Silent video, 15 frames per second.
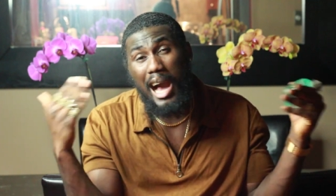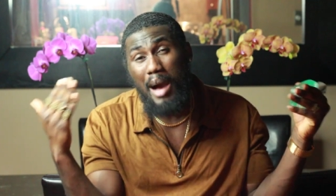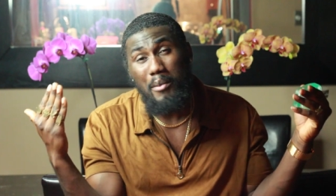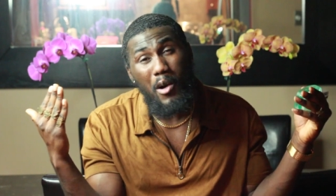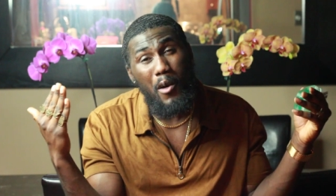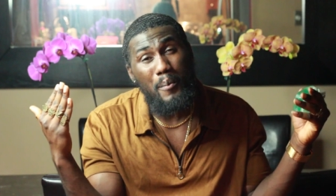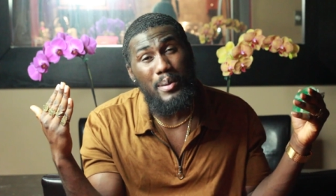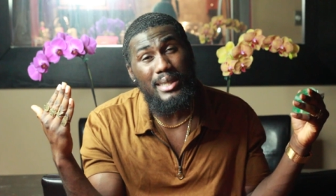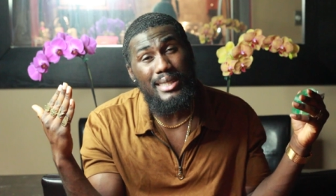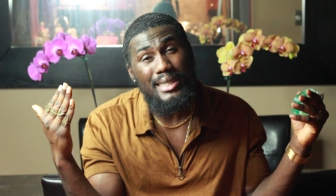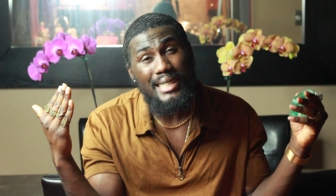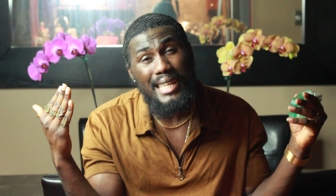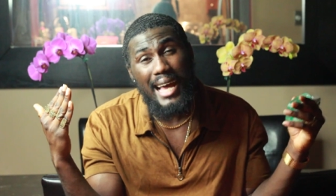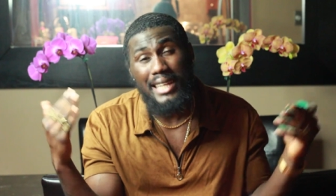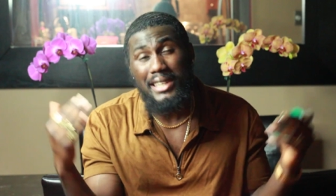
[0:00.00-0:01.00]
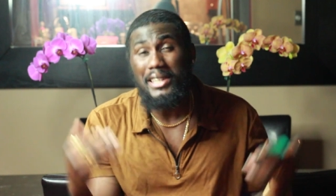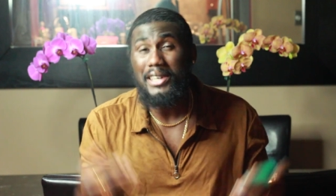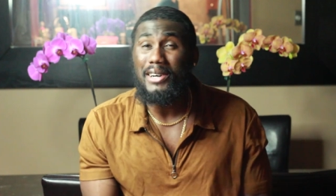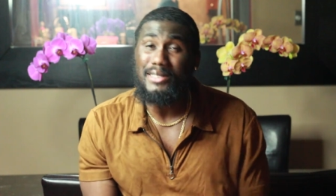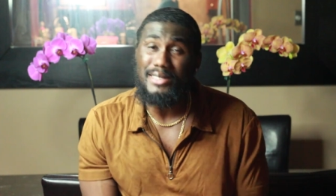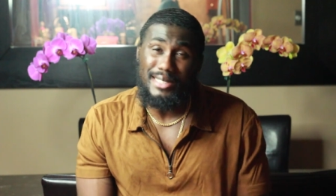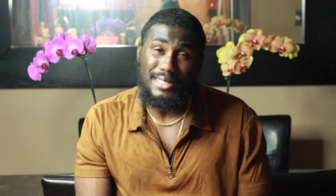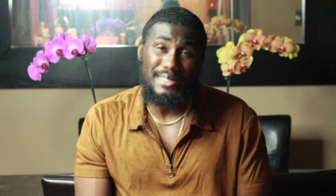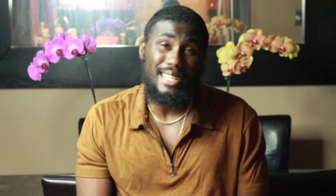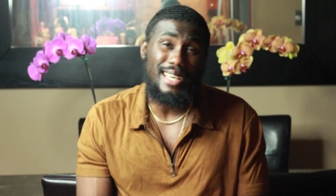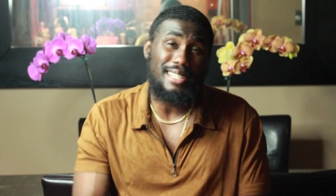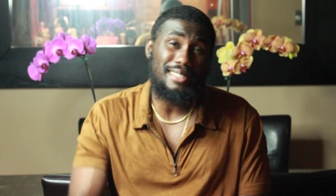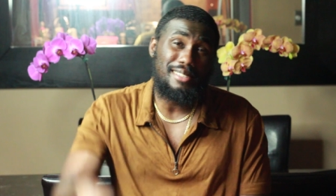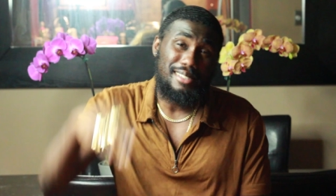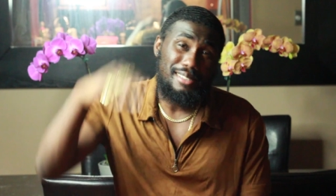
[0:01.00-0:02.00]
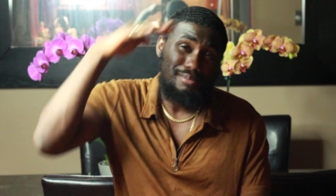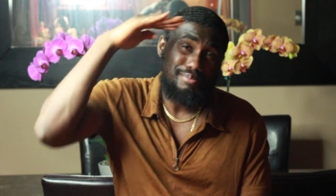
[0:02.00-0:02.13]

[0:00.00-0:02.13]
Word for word: I'm open to that. Until then,